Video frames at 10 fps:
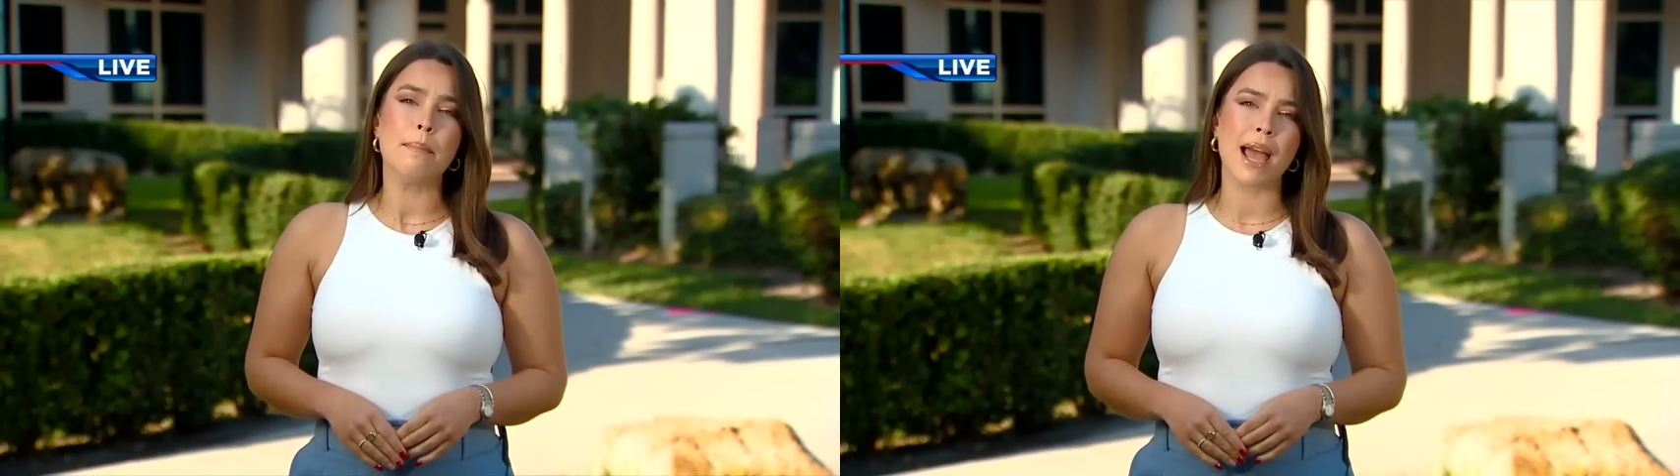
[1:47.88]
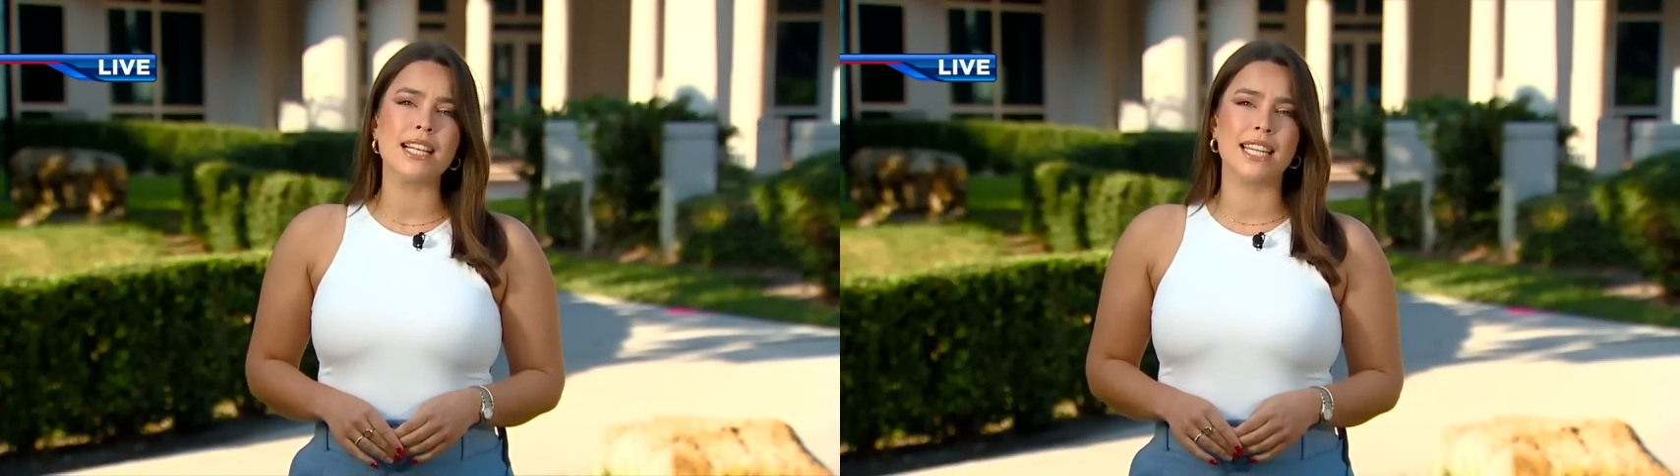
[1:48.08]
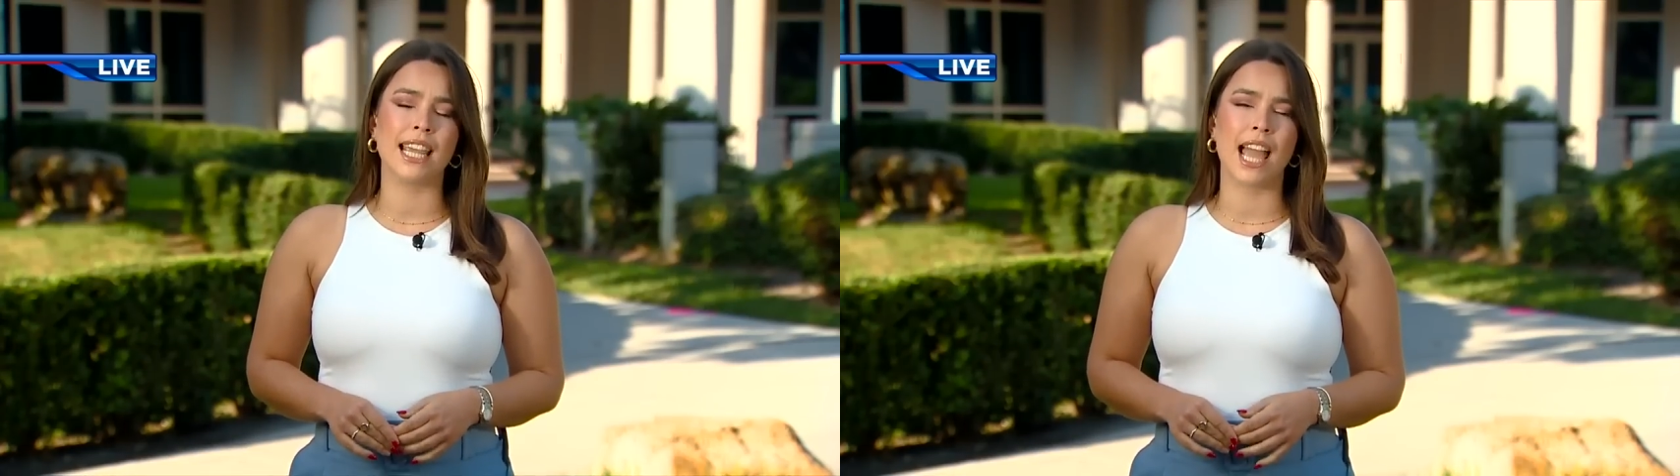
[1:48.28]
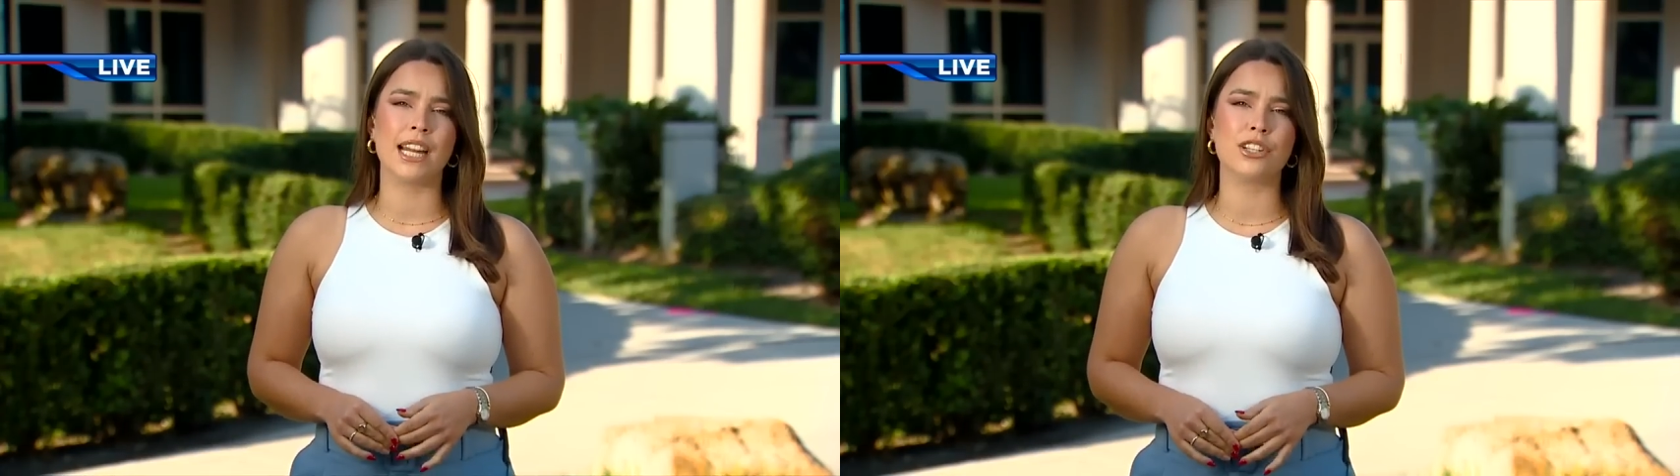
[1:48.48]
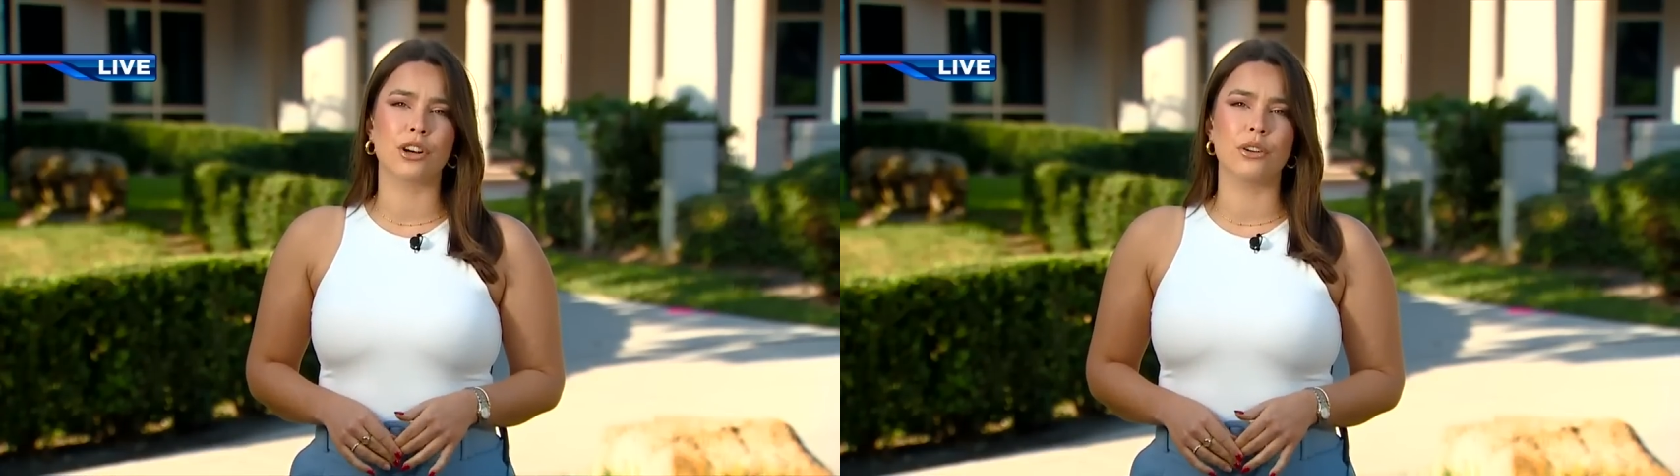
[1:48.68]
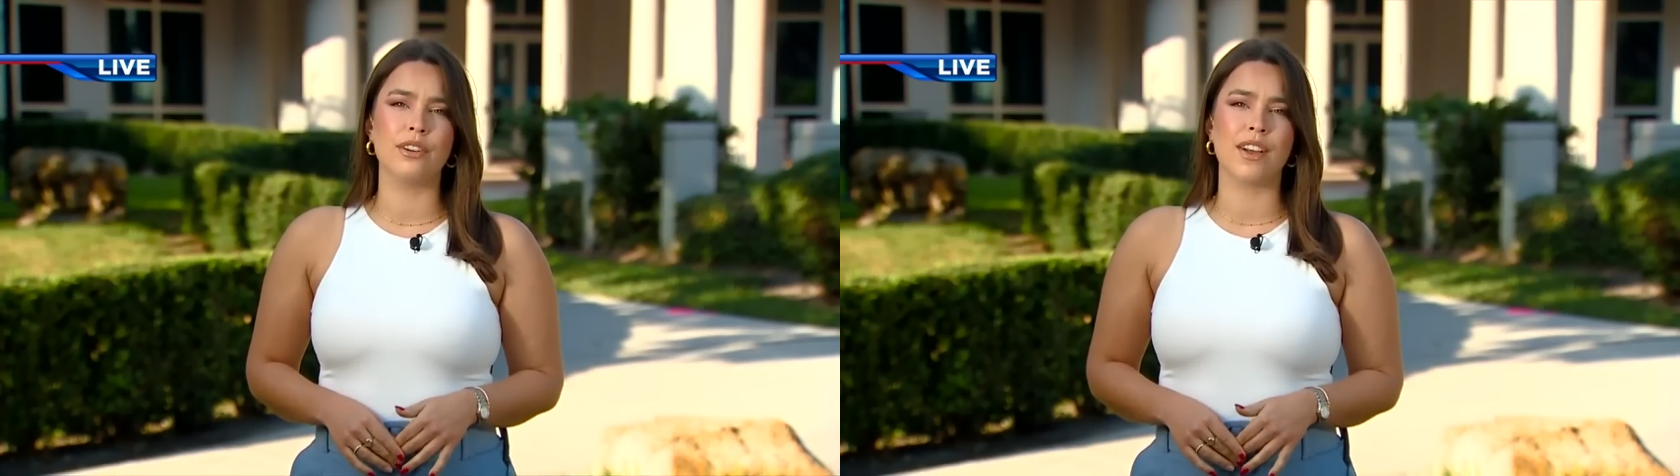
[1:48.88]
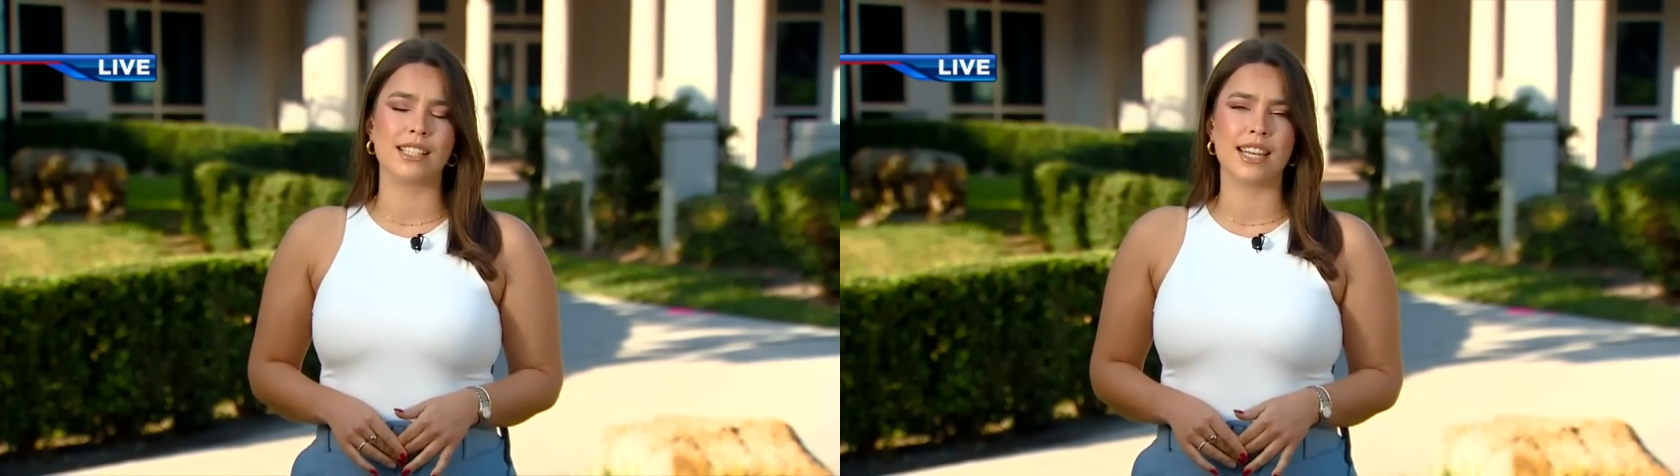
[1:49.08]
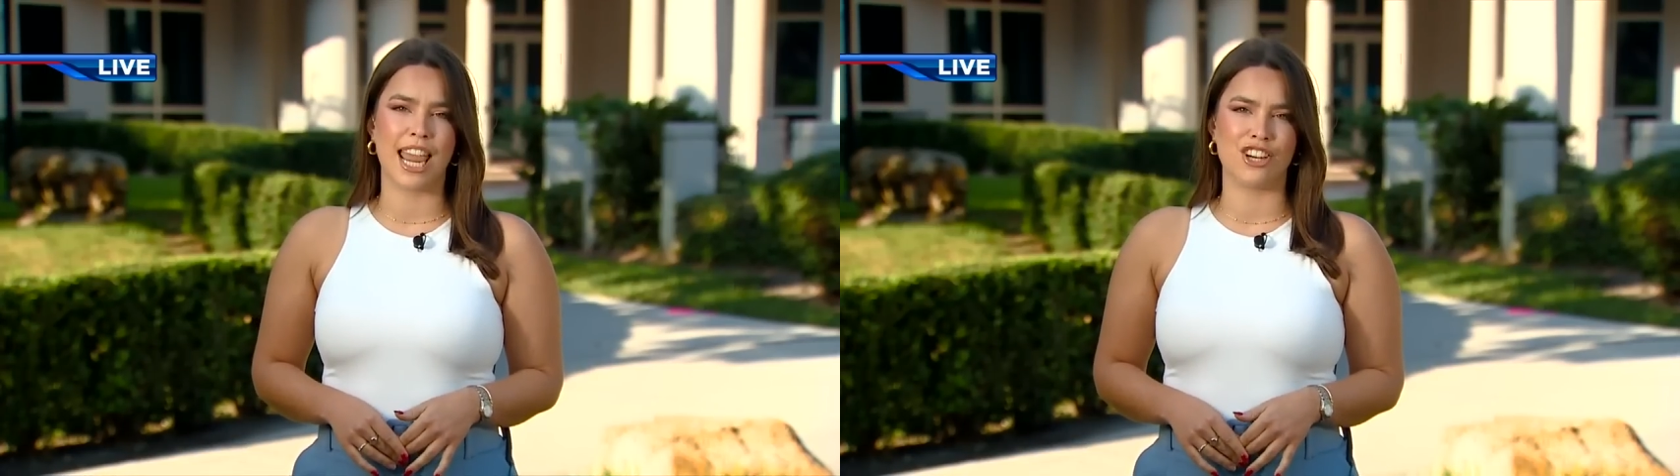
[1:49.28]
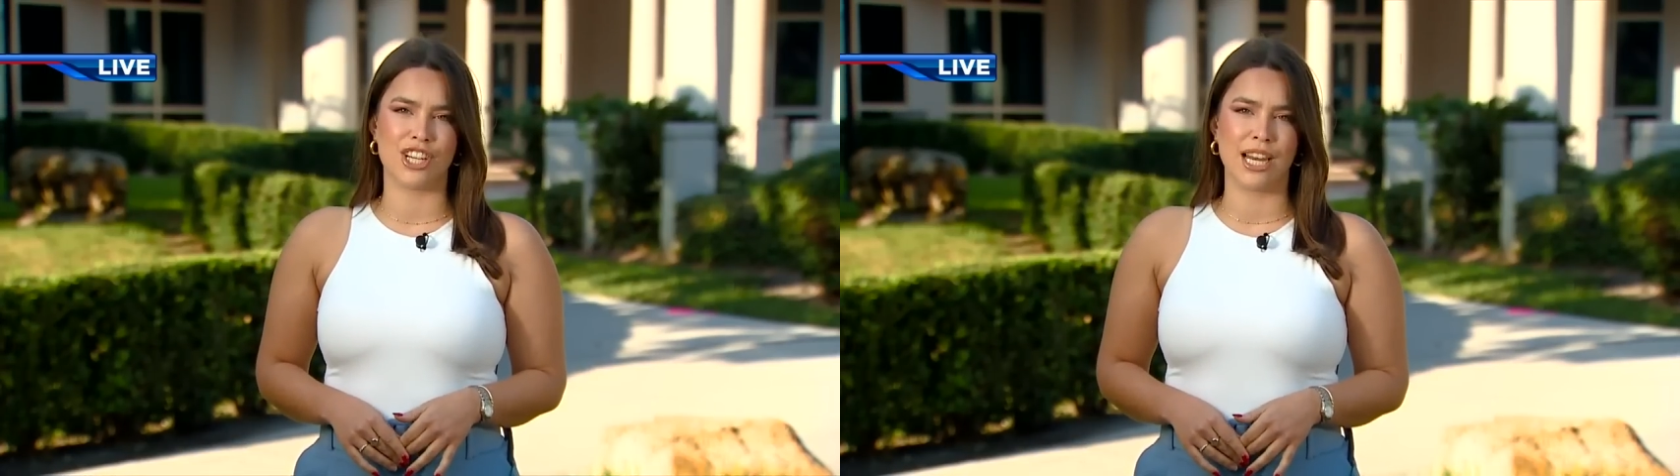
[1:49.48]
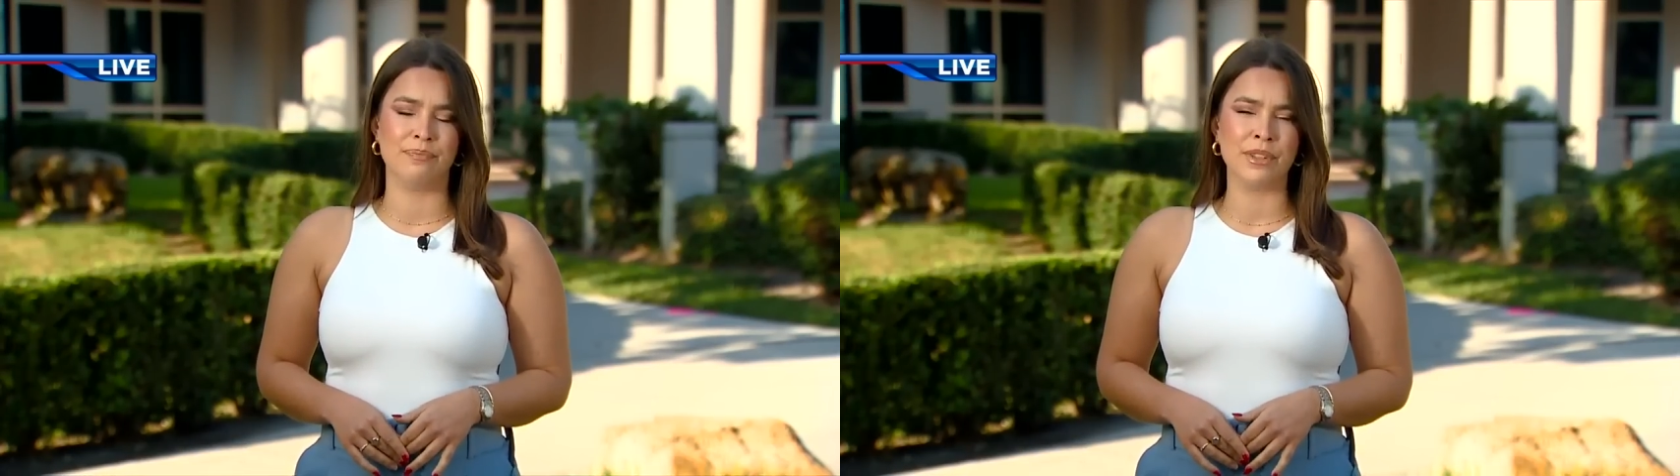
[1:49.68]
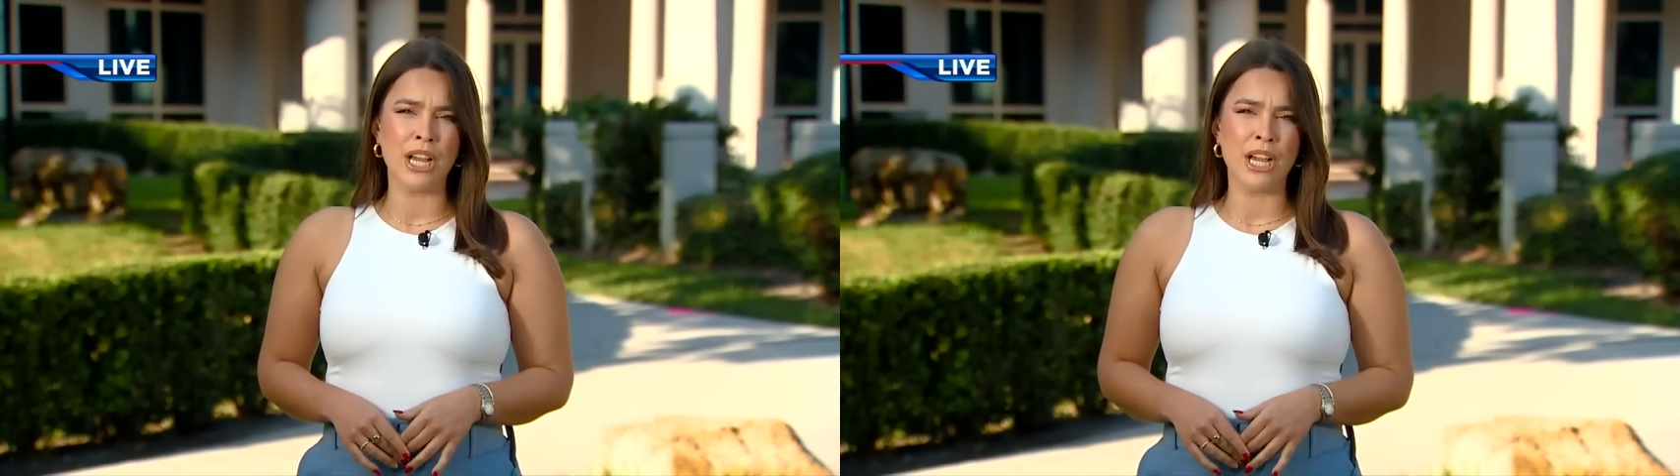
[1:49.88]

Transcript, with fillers: pending an internal investigation.